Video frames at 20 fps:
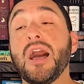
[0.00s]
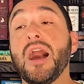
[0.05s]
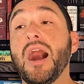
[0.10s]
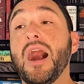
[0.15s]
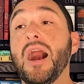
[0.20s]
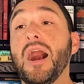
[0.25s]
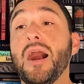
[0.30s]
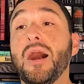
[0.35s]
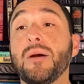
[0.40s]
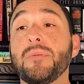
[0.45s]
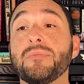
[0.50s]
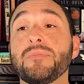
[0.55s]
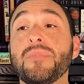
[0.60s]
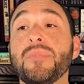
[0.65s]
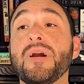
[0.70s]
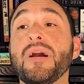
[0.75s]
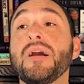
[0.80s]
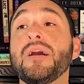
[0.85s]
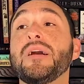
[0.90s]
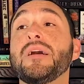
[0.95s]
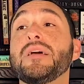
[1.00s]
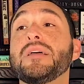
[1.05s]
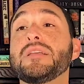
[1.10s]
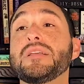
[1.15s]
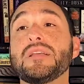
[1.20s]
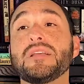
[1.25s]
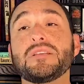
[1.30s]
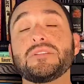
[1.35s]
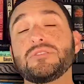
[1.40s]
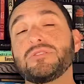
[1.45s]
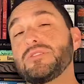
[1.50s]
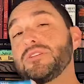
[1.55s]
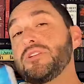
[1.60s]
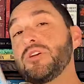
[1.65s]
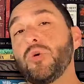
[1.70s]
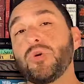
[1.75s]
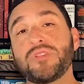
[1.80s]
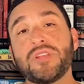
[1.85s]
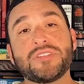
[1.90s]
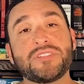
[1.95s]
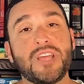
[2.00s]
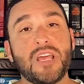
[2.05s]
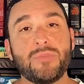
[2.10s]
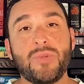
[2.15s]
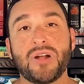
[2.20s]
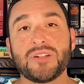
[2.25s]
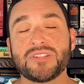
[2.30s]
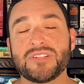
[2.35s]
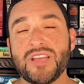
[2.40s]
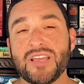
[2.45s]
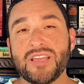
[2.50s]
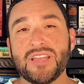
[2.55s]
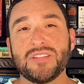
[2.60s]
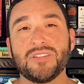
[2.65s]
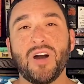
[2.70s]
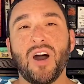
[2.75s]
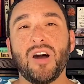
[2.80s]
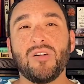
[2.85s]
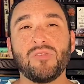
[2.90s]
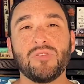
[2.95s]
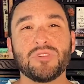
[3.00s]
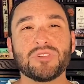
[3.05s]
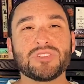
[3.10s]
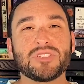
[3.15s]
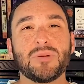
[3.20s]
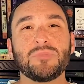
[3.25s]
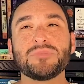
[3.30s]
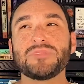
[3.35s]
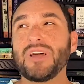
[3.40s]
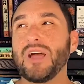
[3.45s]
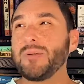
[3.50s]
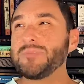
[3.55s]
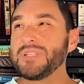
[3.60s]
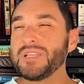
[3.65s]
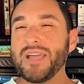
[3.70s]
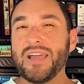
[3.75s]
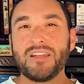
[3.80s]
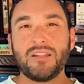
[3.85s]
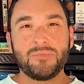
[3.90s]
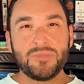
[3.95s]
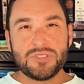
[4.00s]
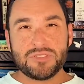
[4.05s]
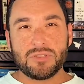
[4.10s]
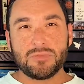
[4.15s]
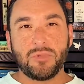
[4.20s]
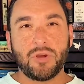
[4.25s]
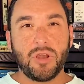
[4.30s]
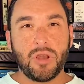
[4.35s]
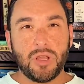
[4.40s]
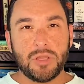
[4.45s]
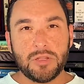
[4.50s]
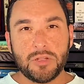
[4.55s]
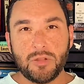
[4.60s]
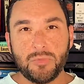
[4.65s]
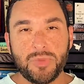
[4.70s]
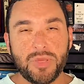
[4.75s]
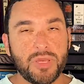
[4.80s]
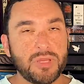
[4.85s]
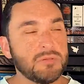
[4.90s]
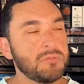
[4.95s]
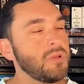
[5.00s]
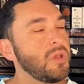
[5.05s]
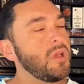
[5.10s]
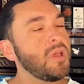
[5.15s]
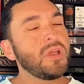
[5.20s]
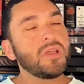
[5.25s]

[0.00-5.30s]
You know what they say about second novels. Sometimes they kind of miss the mark a little bit.